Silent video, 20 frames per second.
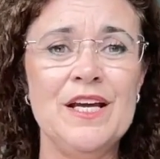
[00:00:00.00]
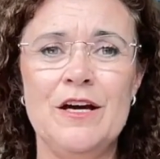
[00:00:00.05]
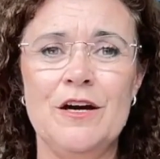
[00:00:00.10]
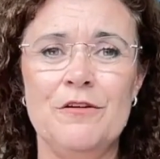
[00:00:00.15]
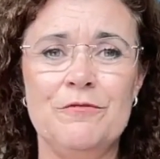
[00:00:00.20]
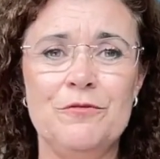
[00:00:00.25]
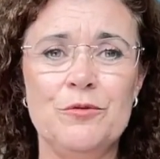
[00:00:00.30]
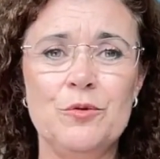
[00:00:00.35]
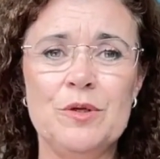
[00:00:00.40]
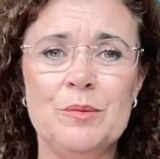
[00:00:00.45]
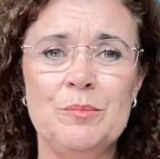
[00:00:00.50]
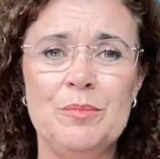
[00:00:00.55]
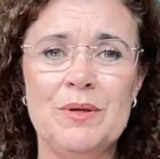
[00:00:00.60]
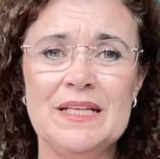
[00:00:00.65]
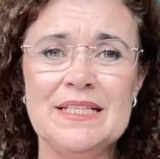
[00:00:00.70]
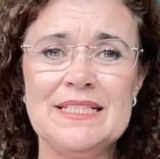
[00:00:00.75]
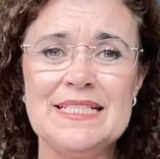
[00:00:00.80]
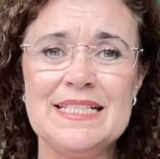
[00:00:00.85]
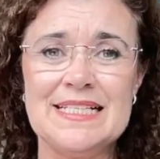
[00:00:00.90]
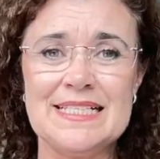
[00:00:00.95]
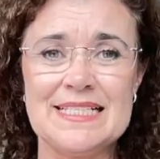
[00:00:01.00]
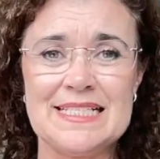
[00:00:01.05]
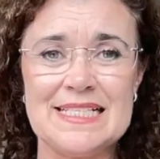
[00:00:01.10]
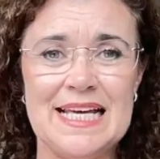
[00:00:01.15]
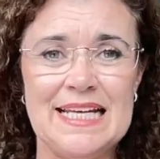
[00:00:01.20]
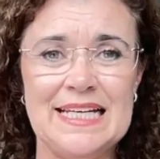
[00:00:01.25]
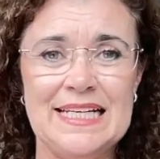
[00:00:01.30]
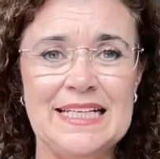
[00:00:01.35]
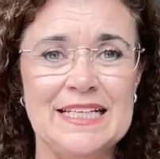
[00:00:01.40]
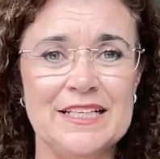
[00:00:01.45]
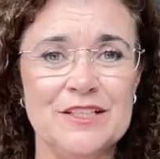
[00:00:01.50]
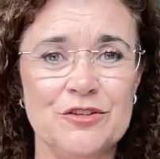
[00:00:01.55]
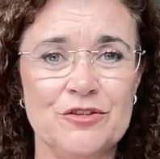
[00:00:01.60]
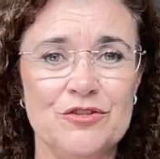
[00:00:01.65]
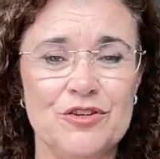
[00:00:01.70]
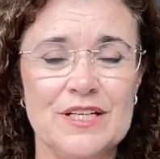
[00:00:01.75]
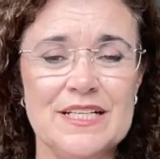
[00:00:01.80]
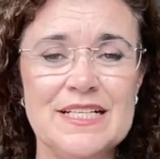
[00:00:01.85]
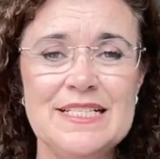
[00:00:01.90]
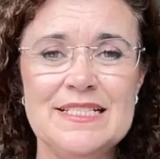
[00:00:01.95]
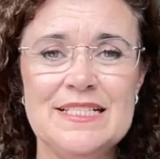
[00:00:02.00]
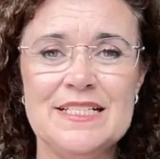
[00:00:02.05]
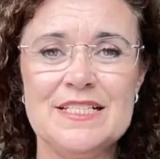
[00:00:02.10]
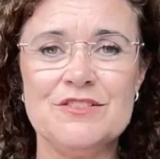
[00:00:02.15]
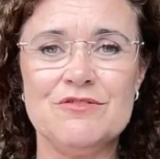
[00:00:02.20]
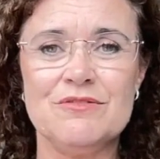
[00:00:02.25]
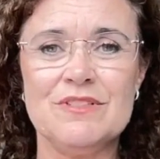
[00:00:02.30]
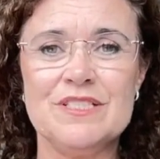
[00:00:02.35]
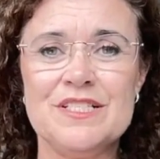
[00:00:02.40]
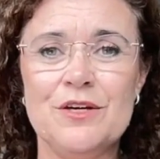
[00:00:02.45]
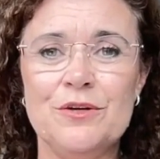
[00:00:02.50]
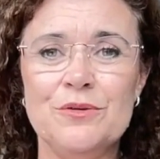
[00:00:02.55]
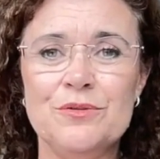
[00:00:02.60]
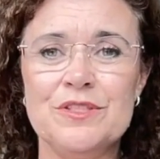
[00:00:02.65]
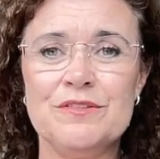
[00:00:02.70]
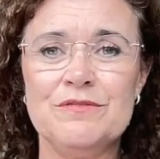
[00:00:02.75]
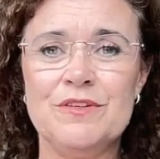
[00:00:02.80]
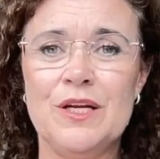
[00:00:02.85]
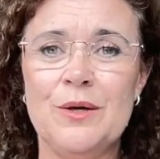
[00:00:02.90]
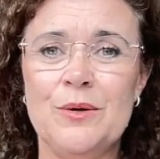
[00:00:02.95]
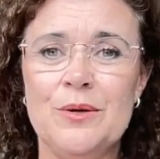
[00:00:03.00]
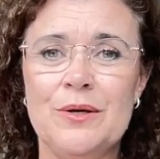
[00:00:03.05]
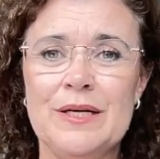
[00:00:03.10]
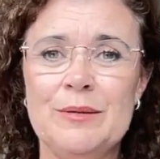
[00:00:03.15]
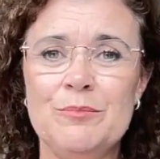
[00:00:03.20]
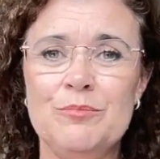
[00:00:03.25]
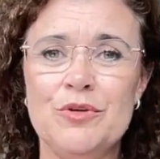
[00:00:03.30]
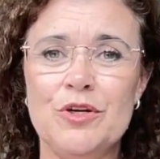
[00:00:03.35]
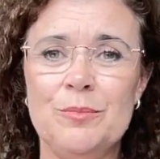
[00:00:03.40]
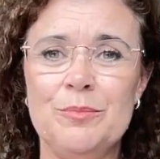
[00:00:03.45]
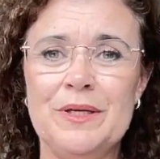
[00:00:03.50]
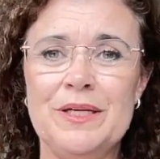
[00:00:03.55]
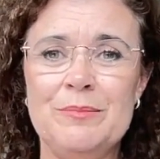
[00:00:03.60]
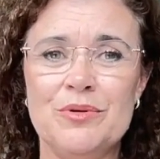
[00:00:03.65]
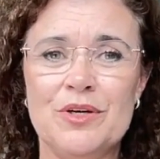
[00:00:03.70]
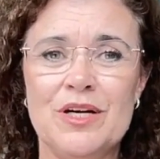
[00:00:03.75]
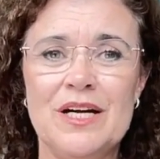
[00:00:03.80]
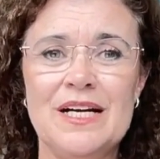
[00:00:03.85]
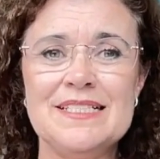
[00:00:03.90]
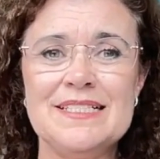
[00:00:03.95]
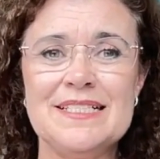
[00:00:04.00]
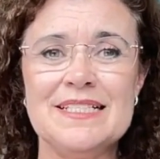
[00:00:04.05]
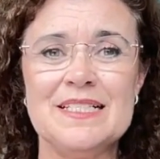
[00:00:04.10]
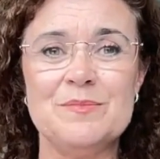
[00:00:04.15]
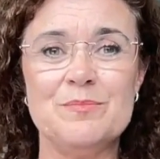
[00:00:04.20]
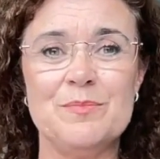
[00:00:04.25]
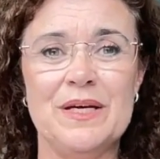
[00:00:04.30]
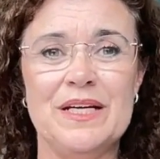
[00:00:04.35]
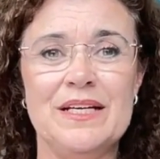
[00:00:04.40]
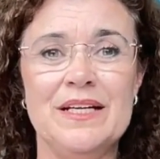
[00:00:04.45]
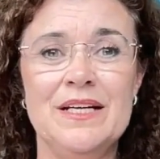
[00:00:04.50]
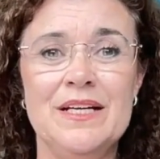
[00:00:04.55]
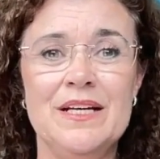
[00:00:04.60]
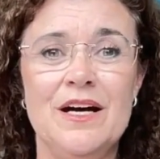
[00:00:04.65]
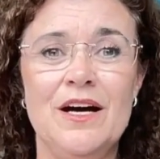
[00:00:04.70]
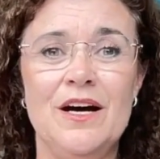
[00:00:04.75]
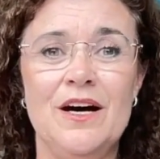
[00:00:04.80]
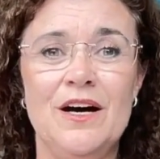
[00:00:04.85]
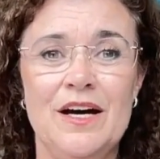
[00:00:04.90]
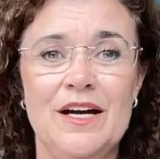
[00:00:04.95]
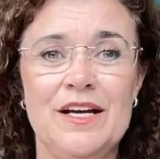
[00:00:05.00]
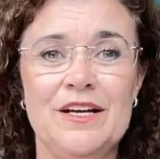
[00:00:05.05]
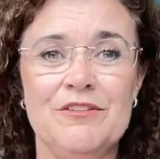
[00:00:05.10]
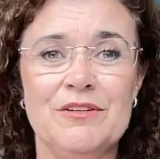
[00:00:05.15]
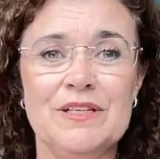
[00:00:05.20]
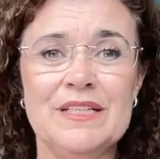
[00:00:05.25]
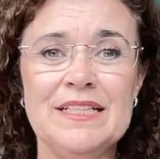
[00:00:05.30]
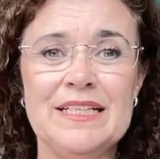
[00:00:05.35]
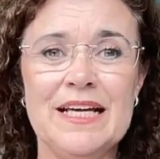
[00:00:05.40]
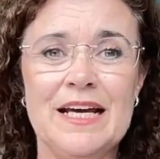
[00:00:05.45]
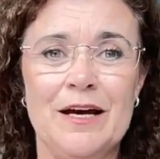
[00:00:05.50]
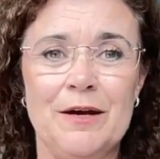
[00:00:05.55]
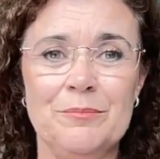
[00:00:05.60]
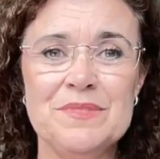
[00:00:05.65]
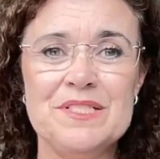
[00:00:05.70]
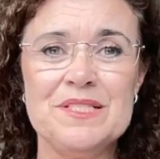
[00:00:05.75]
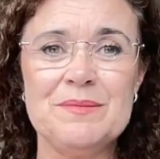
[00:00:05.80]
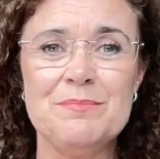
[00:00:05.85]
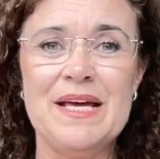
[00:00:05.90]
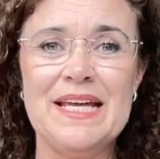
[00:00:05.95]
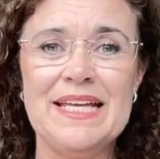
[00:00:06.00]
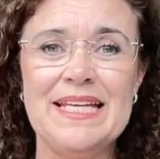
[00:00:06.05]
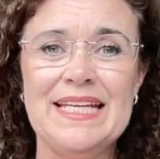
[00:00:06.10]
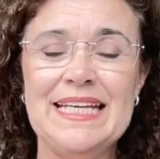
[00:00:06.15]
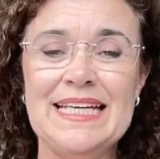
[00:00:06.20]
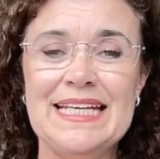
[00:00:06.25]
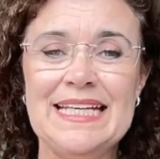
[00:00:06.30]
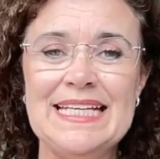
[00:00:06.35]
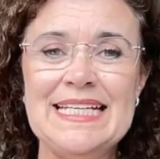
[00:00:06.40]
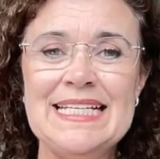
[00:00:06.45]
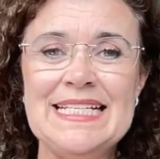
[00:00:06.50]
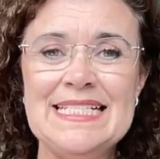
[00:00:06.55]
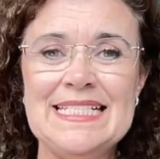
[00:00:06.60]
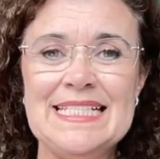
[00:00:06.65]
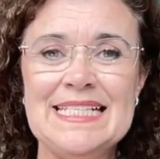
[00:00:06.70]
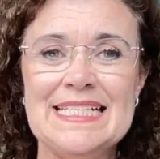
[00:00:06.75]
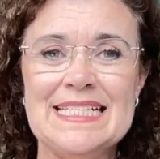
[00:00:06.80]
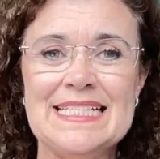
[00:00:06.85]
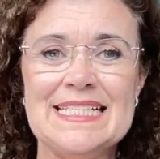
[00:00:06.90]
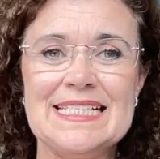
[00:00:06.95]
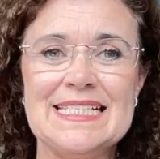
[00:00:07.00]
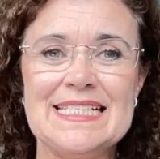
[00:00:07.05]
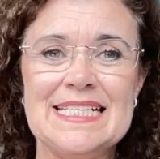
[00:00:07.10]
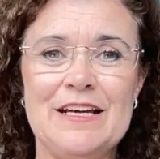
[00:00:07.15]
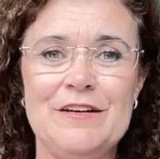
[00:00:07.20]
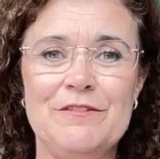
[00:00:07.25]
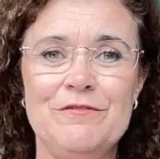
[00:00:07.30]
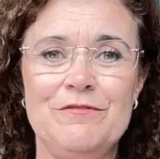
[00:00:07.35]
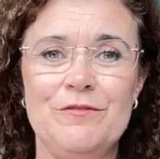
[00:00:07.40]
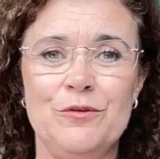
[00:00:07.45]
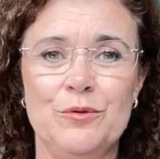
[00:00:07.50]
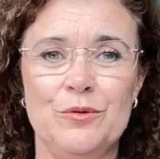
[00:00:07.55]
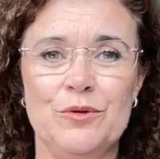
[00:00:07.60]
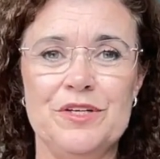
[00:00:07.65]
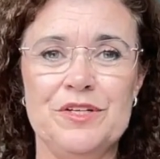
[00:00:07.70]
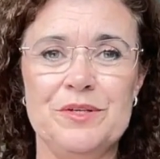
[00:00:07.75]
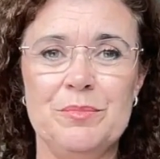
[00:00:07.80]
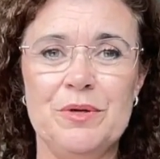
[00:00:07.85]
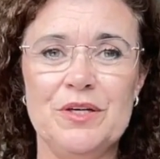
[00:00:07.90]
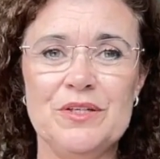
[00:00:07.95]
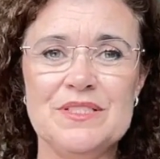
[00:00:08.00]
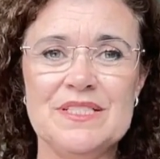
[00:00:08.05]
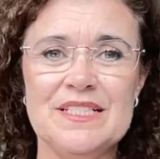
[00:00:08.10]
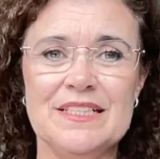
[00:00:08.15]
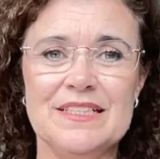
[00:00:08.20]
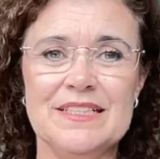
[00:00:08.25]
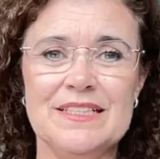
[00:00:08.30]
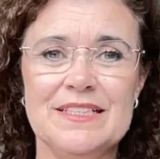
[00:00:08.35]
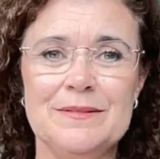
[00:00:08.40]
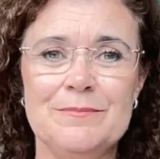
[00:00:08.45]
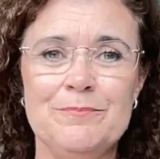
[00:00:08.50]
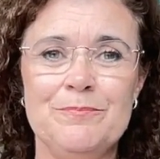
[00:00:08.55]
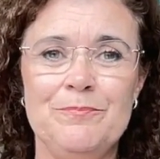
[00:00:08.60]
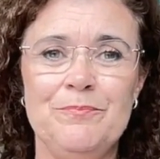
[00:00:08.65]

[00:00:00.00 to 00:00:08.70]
Affordability has lately increased as a result of lowering property prices, but higher incomes, making it easier to save for a deposit.